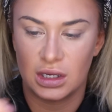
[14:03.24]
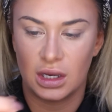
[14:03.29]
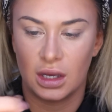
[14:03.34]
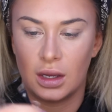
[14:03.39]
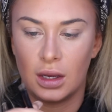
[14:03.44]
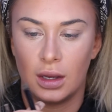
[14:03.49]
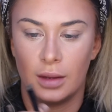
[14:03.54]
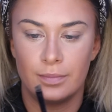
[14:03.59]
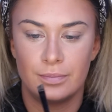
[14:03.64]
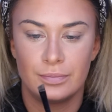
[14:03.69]
like
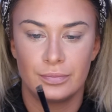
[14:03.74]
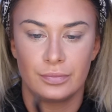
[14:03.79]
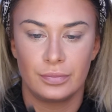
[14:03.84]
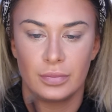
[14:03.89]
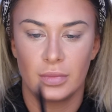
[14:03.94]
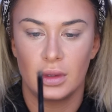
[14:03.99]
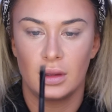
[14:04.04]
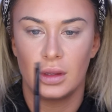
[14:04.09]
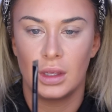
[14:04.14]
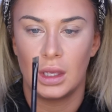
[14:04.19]
a
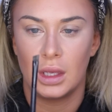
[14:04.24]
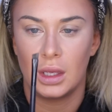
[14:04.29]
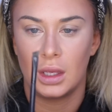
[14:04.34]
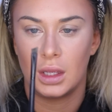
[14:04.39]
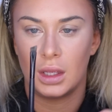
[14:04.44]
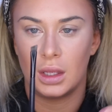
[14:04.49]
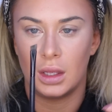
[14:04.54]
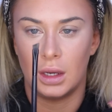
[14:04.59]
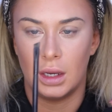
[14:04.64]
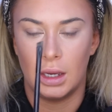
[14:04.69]

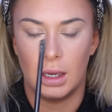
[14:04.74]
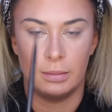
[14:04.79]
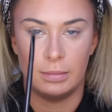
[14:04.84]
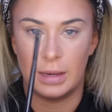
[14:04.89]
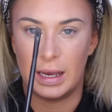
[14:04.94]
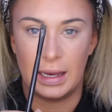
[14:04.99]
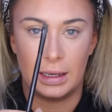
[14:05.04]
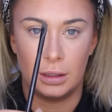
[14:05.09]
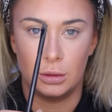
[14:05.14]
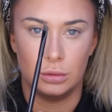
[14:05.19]

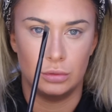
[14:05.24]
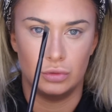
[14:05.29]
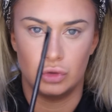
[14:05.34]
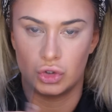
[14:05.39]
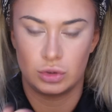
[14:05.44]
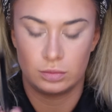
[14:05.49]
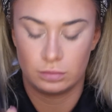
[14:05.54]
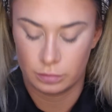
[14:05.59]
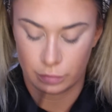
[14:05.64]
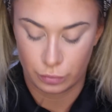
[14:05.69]

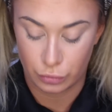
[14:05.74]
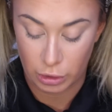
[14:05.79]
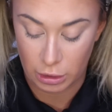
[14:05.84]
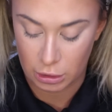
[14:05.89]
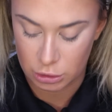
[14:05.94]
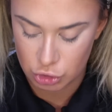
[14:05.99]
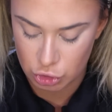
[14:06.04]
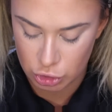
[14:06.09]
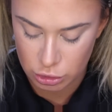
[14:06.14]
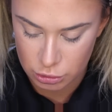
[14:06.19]
angled
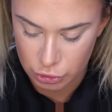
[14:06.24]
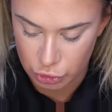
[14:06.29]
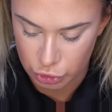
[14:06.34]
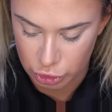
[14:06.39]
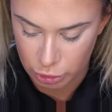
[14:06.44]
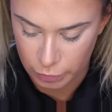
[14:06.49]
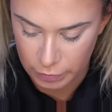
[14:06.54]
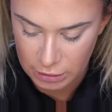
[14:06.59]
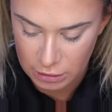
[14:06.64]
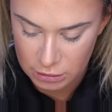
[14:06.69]
brush to
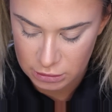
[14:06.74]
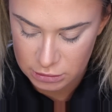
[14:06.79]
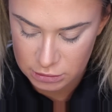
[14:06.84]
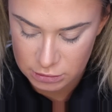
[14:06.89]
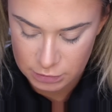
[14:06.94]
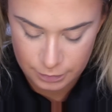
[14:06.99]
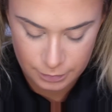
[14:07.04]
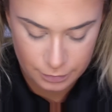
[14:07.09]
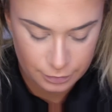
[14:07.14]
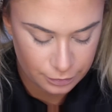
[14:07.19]
do
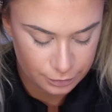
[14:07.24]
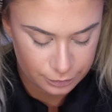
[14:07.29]
it.